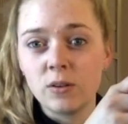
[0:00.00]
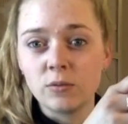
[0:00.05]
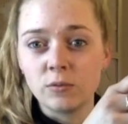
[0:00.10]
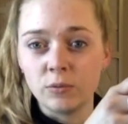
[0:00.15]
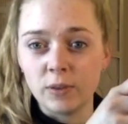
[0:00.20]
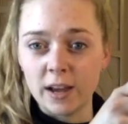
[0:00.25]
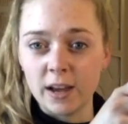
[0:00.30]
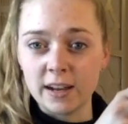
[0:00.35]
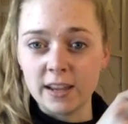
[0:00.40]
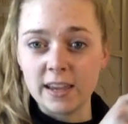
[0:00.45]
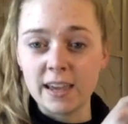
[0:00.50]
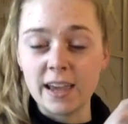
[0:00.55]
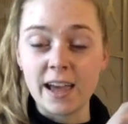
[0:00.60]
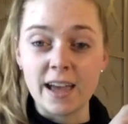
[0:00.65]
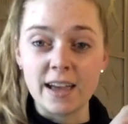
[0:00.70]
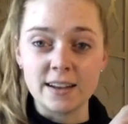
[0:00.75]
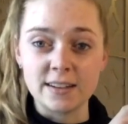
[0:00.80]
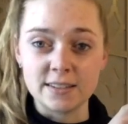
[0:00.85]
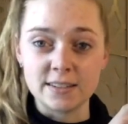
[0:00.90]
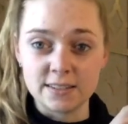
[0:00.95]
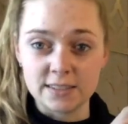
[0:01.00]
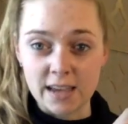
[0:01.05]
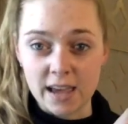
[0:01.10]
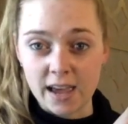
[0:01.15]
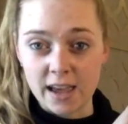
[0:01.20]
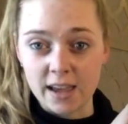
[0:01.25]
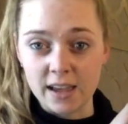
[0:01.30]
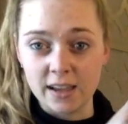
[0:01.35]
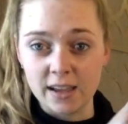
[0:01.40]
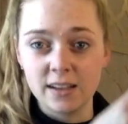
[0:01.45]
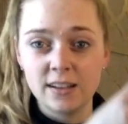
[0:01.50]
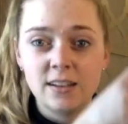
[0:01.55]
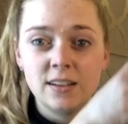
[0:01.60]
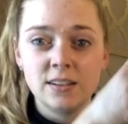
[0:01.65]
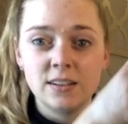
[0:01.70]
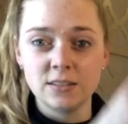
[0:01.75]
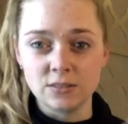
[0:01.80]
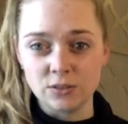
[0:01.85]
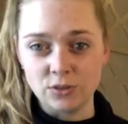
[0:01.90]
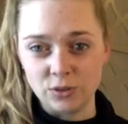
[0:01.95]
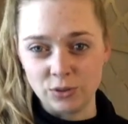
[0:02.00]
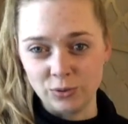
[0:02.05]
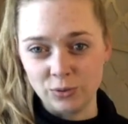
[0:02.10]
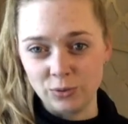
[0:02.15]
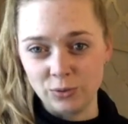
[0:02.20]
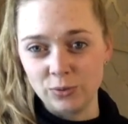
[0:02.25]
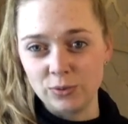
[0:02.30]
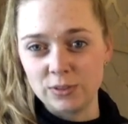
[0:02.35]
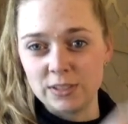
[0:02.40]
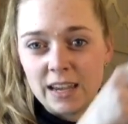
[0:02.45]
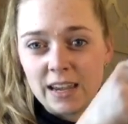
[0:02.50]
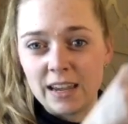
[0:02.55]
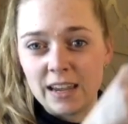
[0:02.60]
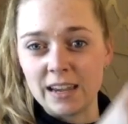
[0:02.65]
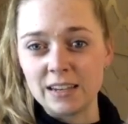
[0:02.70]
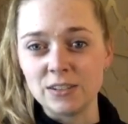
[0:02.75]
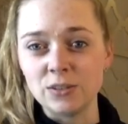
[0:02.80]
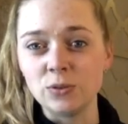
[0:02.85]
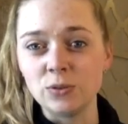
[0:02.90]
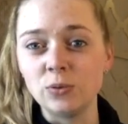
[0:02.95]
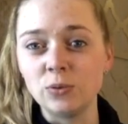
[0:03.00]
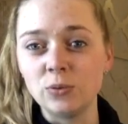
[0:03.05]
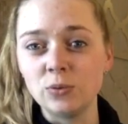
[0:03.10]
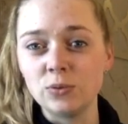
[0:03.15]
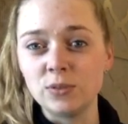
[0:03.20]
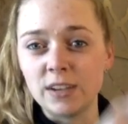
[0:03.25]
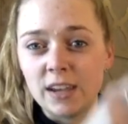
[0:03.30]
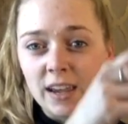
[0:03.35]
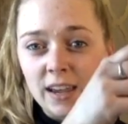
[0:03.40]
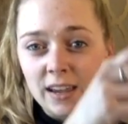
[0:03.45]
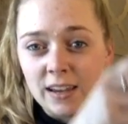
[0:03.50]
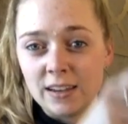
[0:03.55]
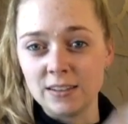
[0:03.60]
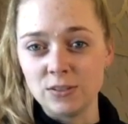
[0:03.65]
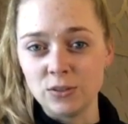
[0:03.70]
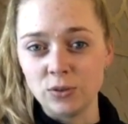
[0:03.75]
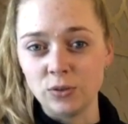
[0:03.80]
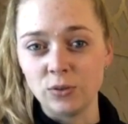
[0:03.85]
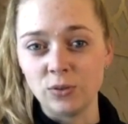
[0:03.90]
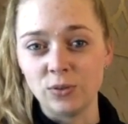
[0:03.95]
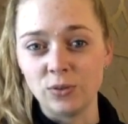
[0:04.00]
Ready and say, do, day, do, day, do,